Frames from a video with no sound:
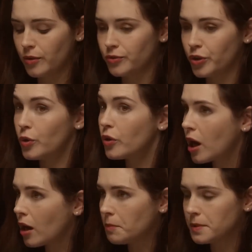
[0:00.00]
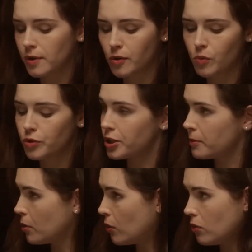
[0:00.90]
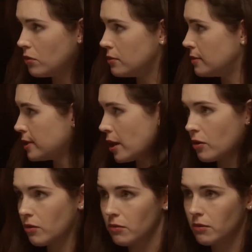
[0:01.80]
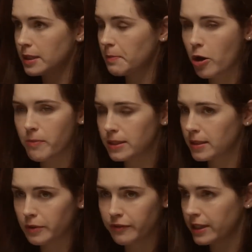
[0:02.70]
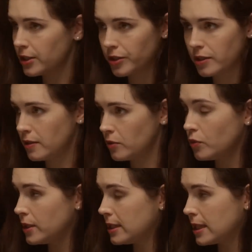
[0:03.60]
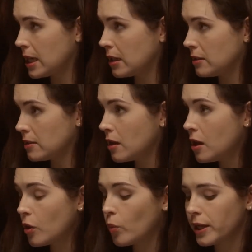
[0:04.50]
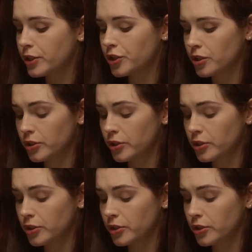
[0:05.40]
hookups, so watching porn, so experimenting with fetishes, all these things which